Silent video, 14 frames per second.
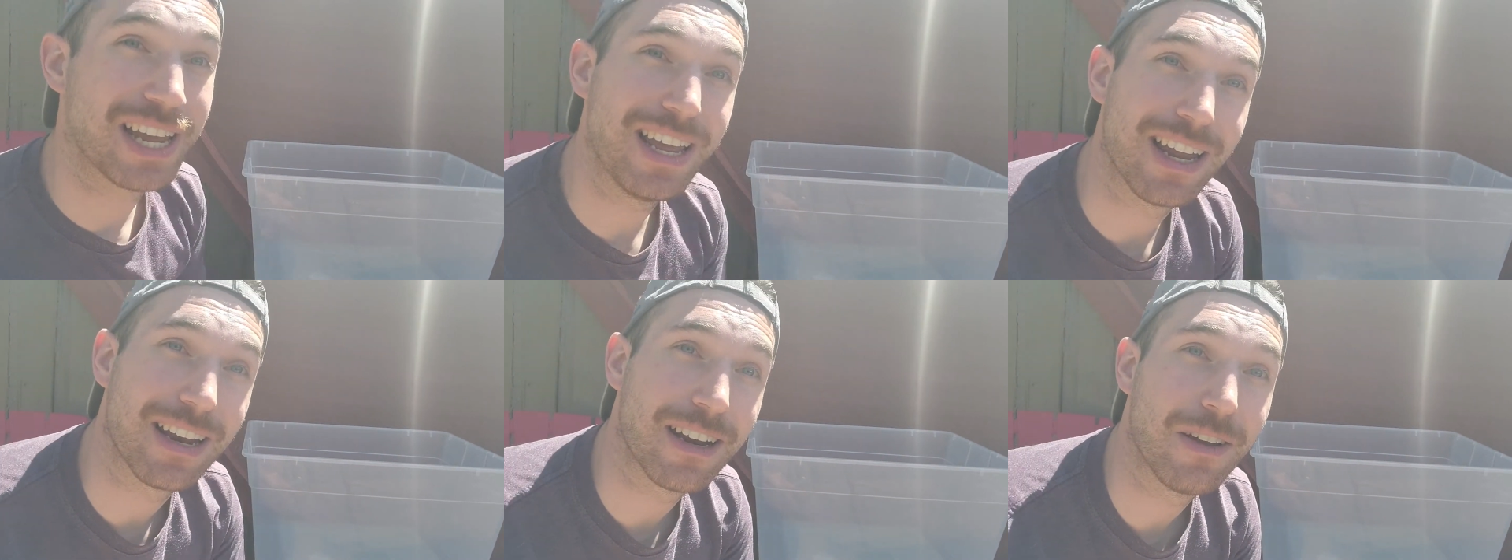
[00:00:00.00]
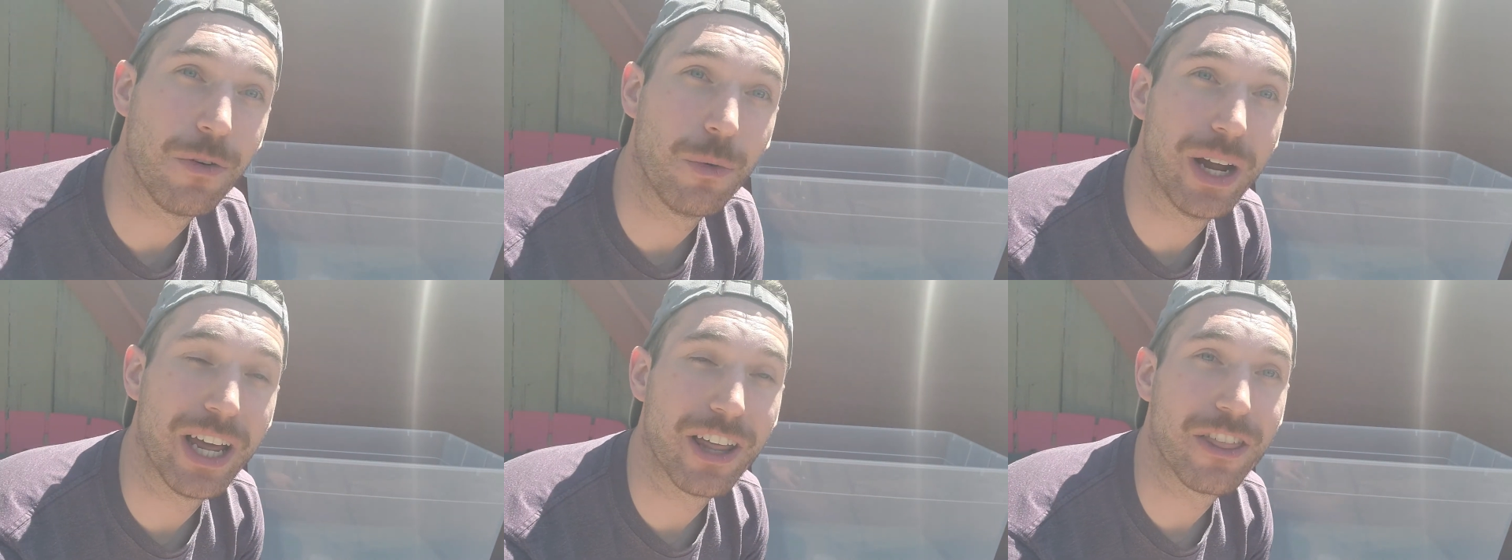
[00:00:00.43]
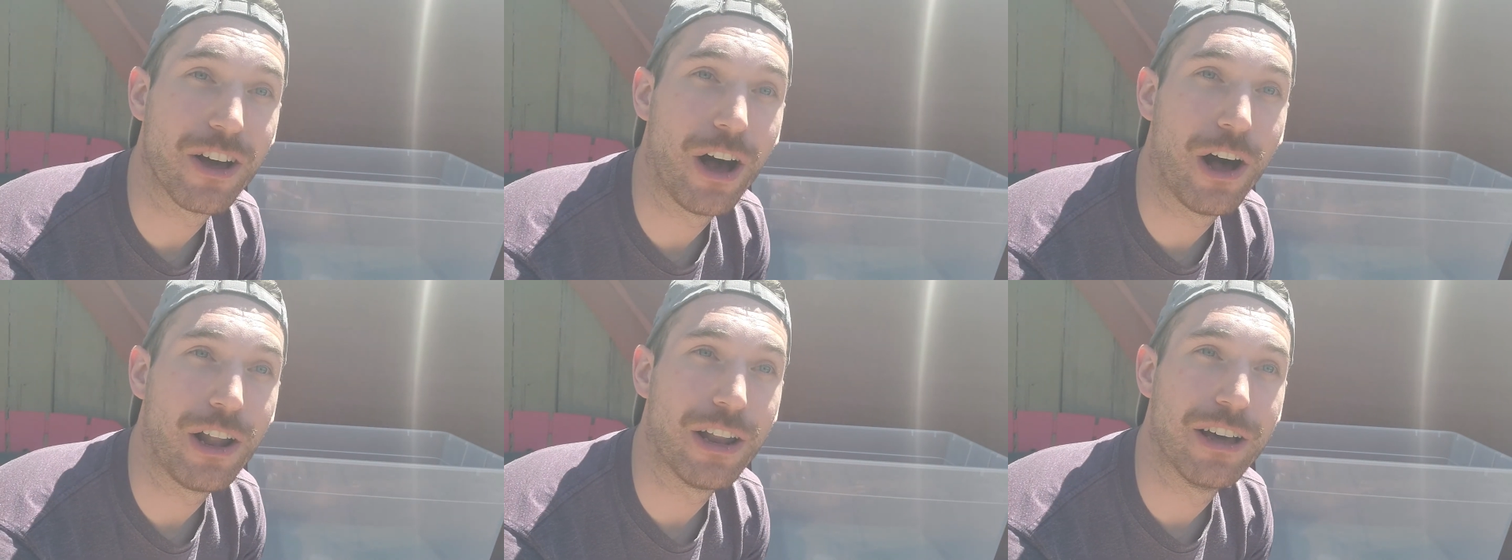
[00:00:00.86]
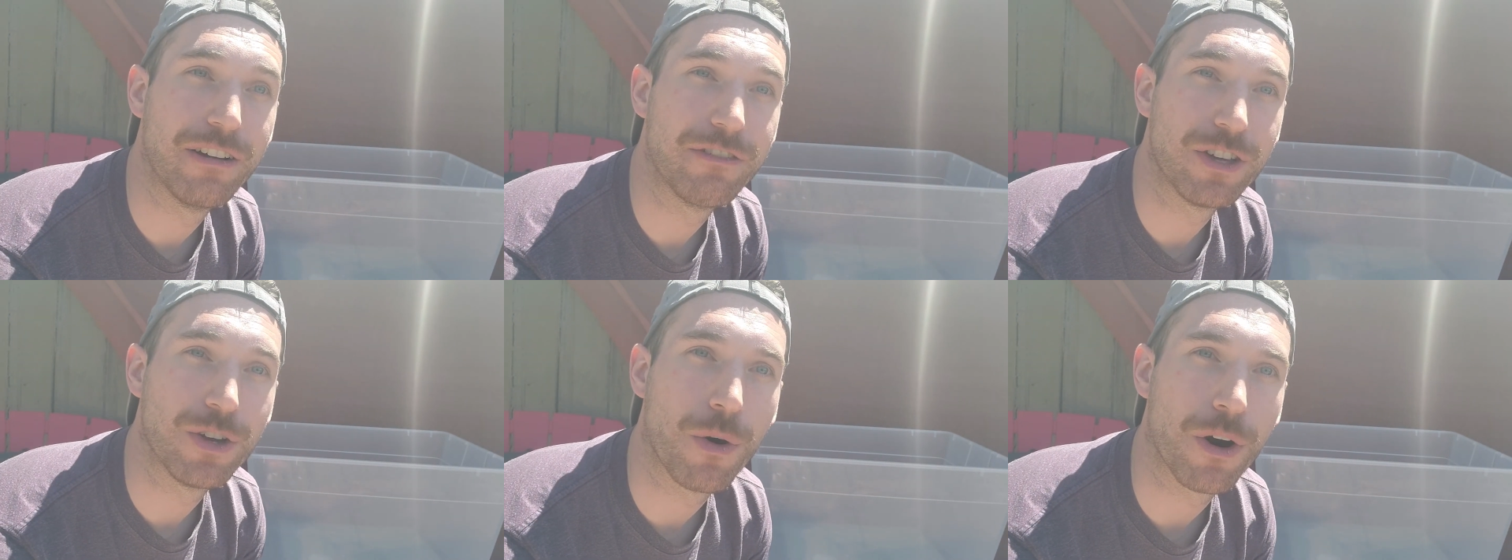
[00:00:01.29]
in with all of
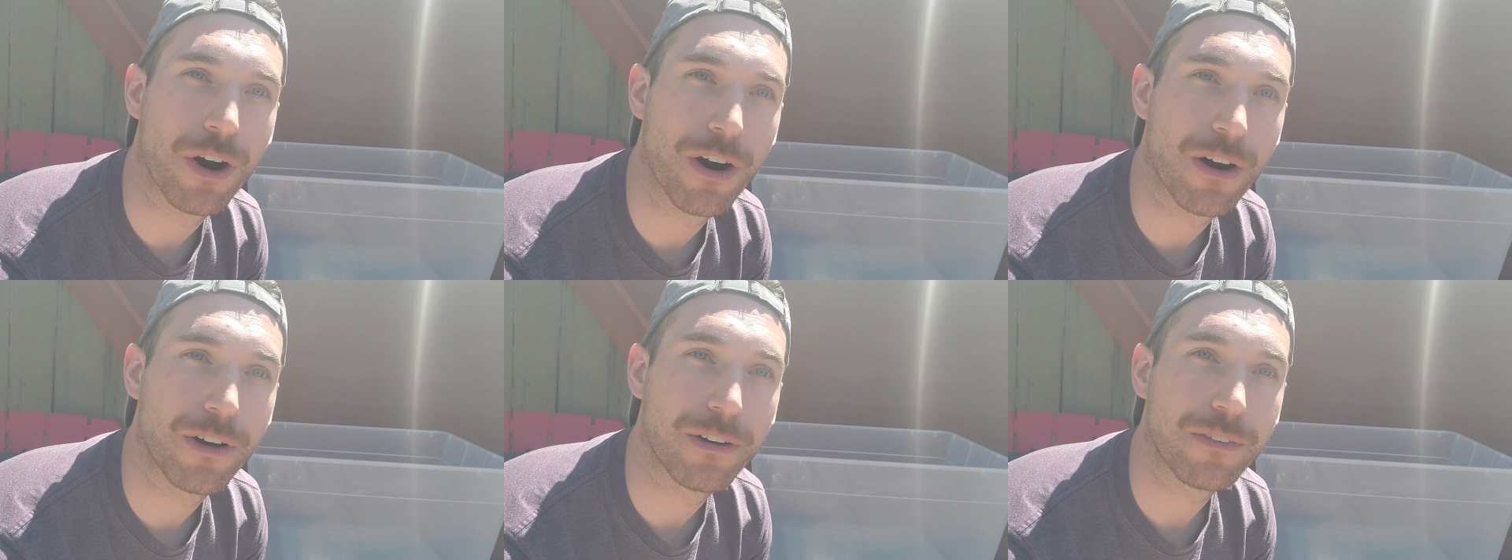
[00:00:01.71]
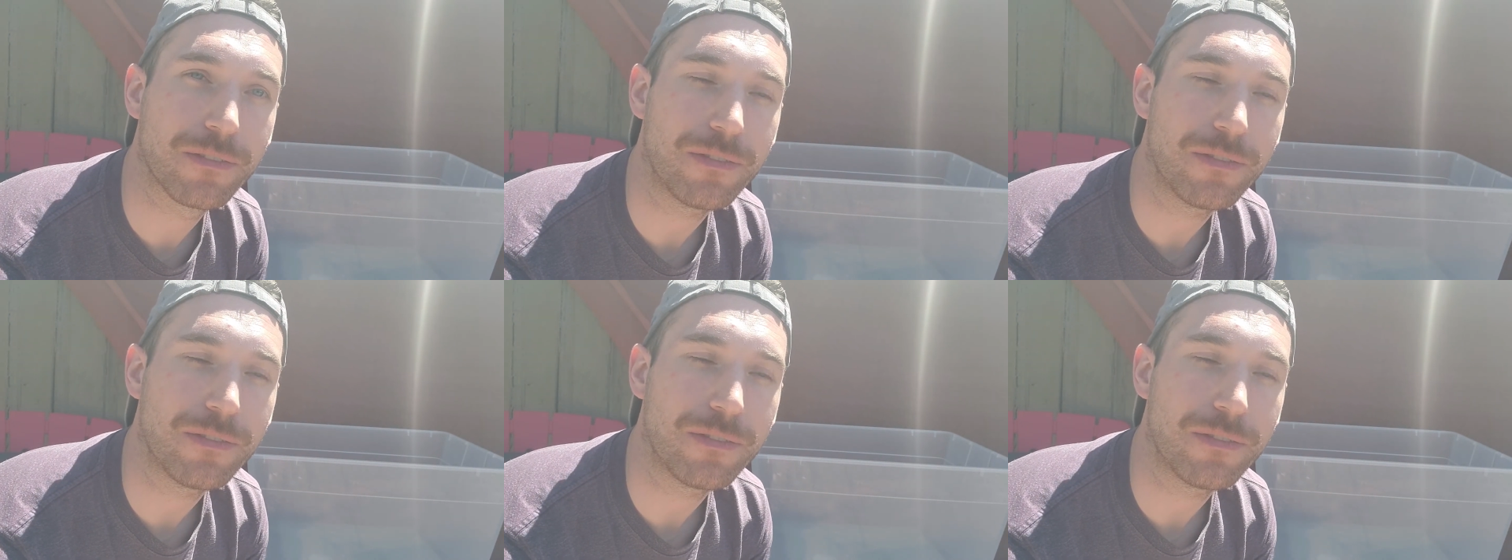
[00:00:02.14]
your